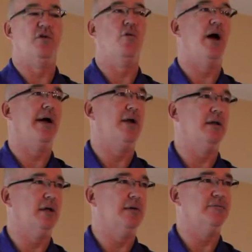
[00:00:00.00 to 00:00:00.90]
I had the
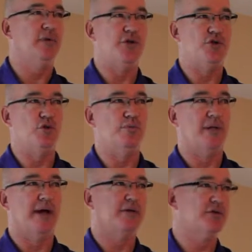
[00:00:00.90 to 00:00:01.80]
idea of working with a
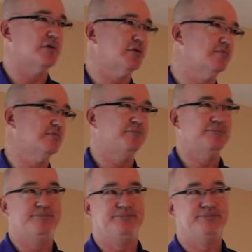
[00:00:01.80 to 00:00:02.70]
local realtor
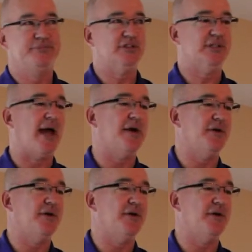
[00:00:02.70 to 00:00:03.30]
and seeing if